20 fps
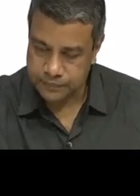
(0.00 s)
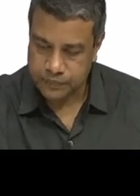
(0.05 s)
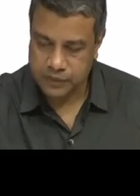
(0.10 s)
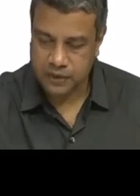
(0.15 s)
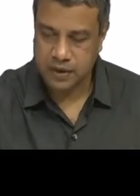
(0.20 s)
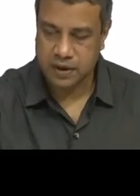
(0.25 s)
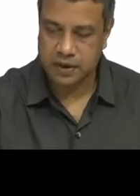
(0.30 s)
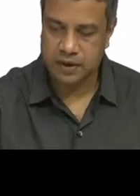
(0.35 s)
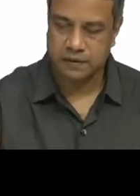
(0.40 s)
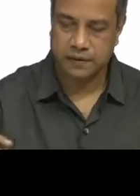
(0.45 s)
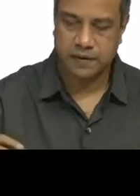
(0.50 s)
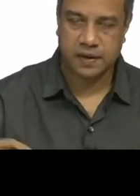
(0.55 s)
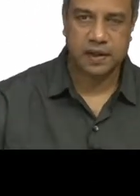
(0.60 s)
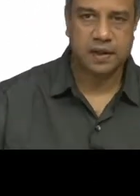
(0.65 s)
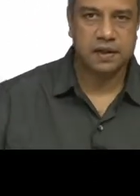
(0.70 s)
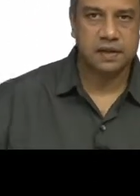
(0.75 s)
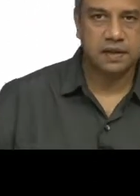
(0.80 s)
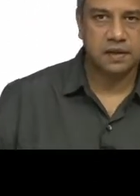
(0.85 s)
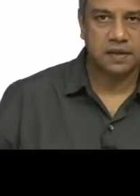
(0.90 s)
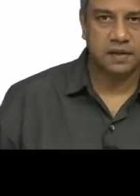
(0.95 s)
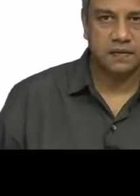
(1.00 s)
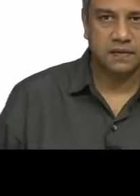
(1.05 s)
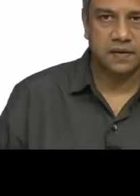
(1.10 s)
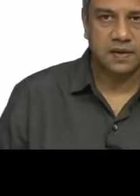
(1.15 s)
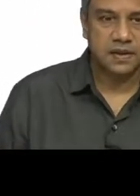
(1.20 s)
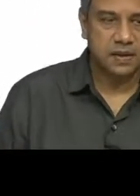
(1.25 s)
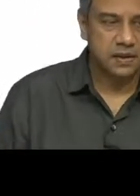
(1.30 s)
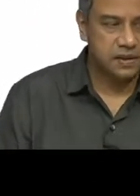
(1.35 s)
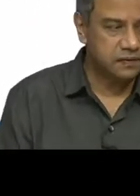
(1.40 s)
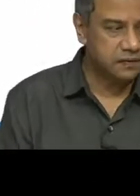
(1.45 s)
Okay, if I had the surface
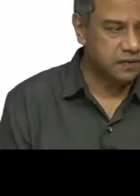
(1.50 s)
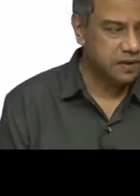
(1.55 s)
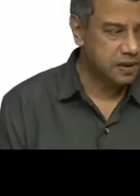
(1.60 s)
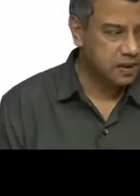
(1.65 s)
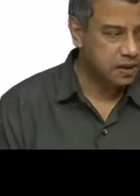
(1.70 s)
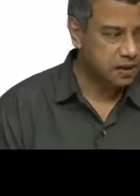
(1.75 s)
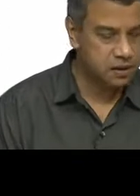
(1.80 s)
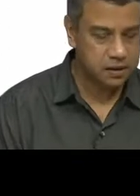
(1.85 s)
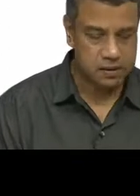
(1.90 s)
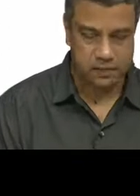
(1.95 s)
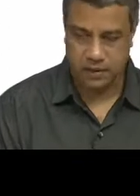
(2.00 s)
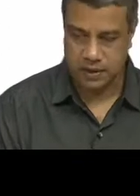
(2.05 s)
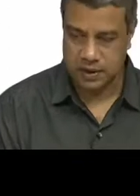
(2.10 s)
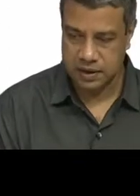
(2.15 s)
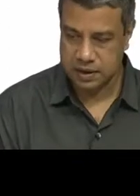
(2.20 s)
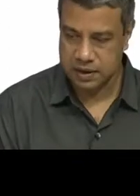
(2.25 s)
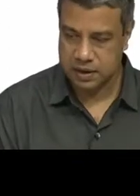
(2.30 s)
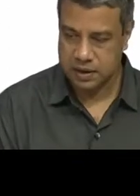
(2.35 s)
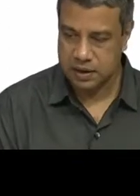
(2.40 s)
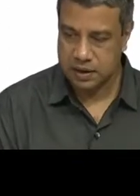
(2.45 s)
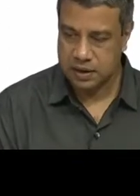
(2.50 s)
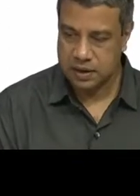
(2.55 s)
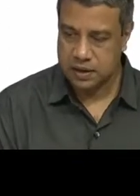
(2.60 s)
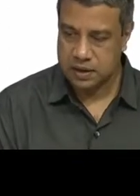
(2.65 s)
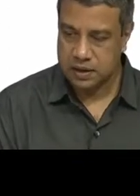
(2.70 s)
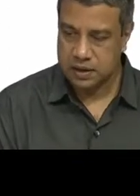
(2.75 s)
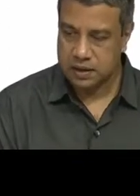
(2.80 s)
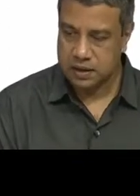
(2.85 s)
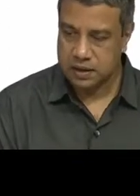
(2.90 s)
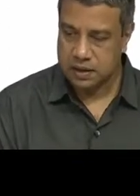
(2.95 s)
curved the other way,
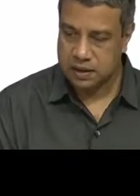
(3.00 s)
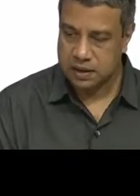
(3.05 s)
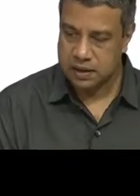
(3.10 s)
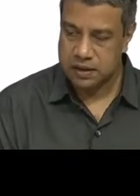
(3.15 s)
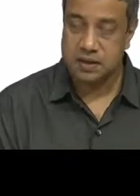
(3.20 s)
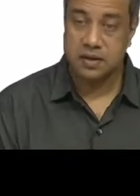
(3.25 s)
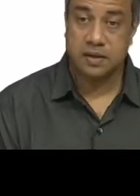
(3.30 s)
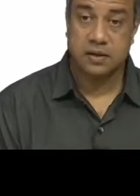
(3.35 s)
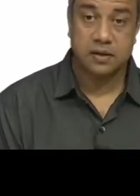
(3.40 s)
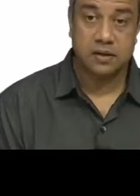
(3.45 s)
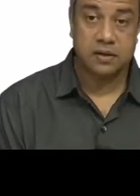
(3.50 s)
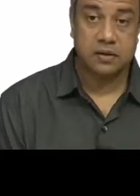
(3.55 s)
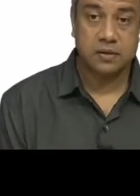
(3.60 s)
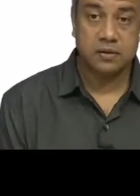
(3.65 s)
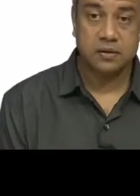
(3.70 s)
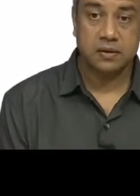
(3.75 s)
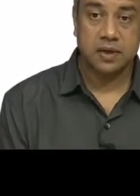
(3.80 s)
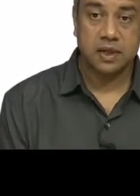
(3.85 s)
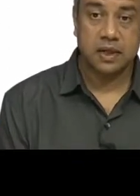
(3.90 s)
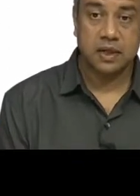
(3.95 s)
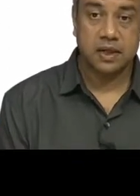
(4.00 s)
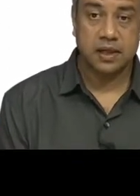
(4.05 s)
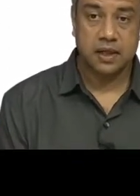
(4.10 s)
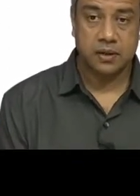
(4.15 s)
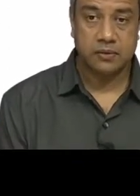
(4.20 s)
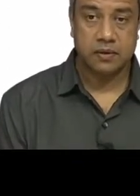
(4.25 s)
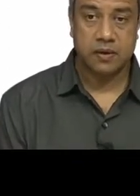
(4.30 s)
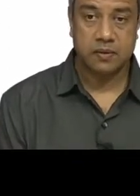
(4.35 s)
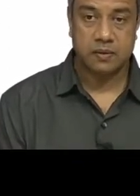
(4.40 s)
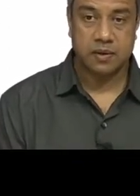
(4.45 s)
this is also at
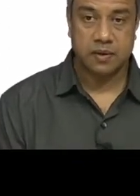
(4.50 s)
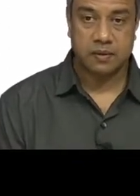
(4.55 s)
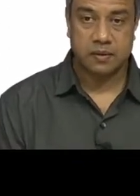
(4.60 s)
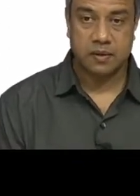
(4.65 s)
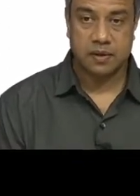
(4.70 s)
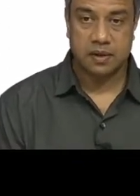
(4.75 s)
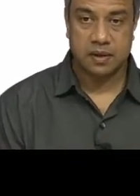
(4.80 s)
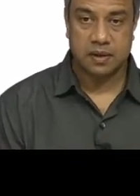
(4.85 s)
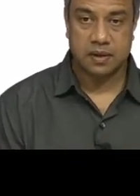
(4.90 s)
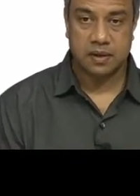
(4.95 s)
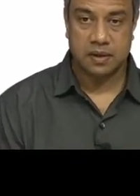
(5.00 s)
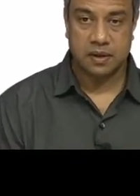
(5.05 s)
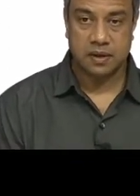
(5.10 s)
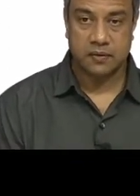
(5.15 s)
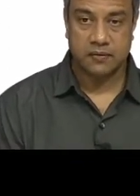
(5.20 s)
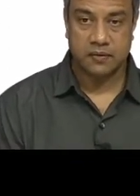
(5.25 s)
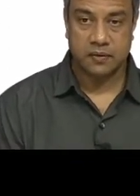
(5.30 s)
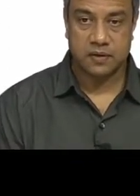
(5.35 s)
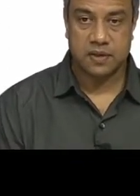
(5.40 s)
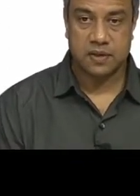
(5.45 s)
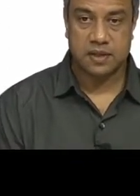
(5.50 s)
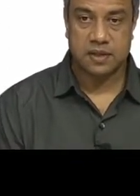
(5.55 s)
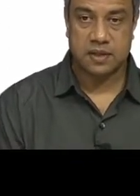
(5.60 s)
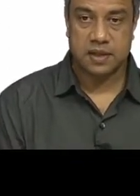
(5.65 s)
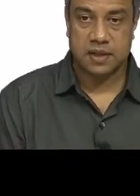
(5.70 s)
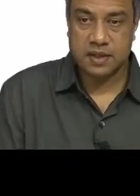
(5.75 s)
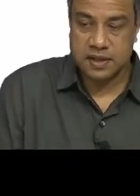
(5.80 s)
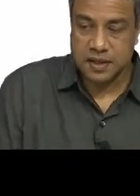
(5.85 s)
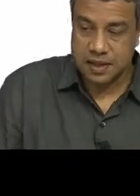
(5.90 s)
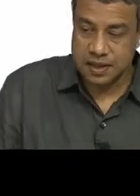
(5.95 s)
equilibrium. The forces are
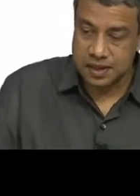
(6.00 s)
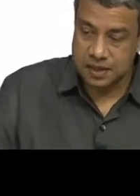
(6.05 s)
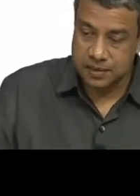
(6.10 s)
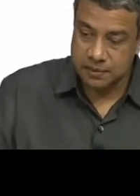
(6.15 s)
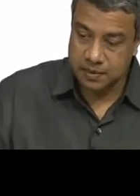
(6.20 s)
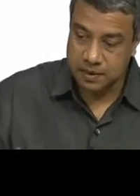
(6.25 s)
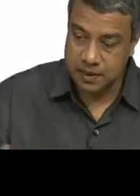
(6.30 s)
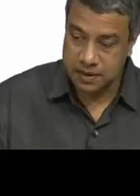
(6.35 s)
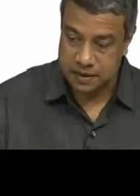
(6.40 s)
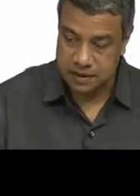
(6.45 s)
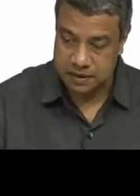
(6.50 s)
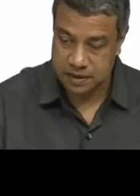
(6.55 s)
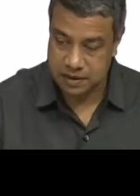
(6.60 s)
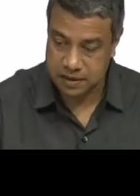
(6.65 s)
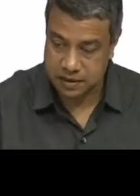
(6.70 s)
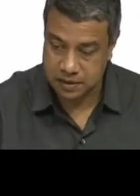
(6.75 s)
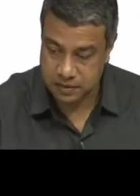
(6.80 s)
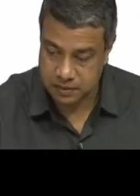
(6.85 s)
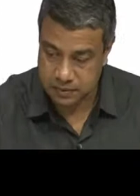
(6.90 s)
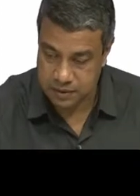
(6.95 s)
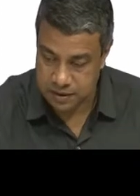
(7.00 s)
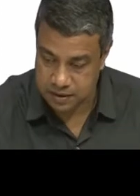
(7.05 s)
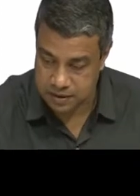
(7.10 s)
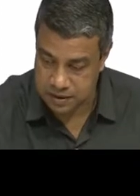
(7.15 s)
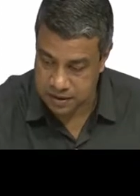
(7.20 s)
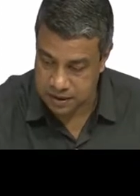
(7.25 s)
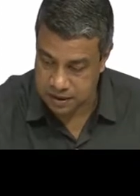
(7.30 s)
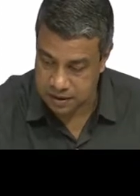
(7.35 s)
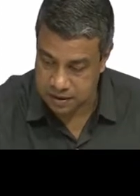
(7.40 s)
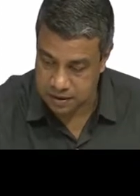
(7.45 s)
exactly balanced. When it is
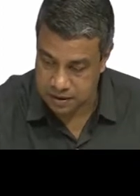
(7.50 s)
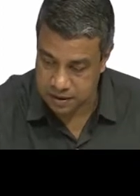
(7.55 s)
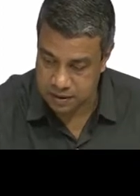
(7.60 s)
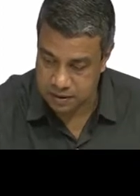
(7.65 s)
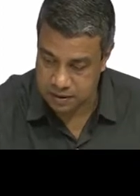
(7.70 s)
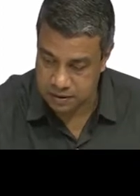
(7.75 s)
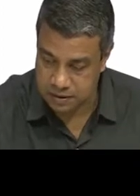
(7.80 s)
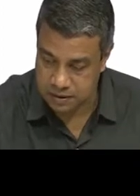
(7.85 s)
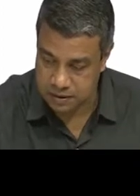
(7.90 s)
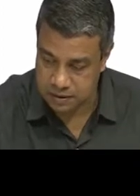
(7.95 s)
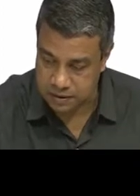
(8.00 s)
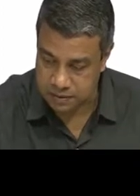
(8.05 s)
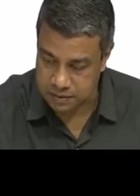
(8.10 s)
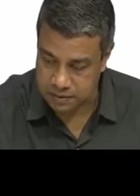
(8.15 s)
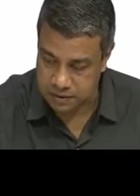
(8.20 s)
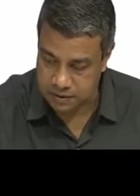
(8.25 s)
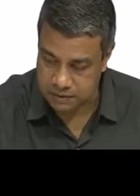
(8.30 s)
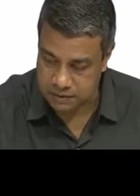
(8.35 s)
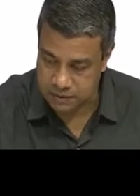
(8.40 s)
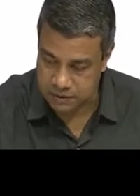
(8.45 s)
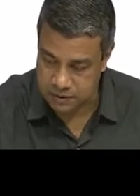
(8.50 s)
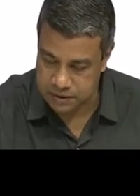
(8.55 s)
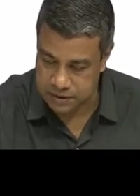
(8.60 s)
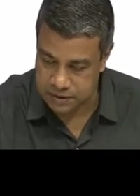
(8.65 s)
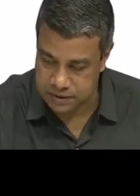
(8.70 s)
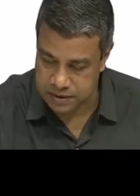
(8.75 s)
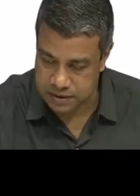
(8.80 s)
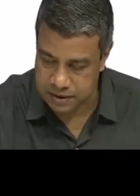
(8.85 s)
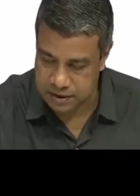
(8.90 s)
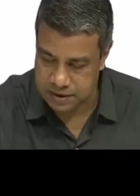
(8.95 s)
sitting right on top, the
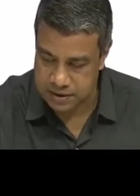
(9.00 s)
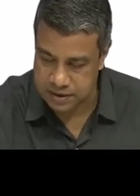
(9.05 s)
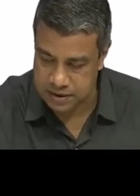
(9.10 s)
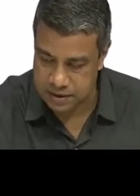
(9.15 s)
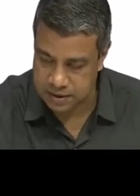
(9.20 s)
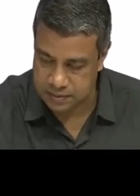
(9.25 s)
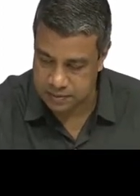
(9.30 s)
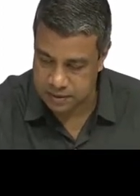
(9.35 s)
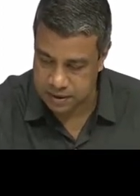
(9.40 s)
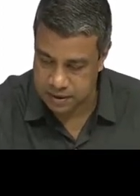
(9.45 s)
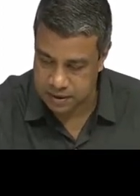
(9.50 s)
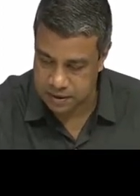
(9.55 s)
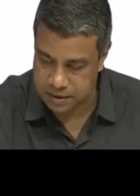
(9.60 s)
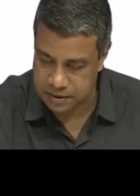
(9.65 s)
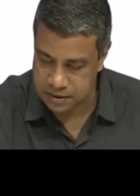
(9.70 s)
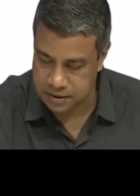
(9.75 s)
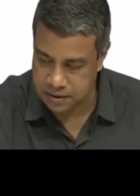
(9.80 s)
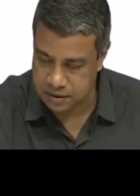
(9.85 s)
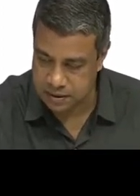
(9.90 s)
forces are exactly balanced.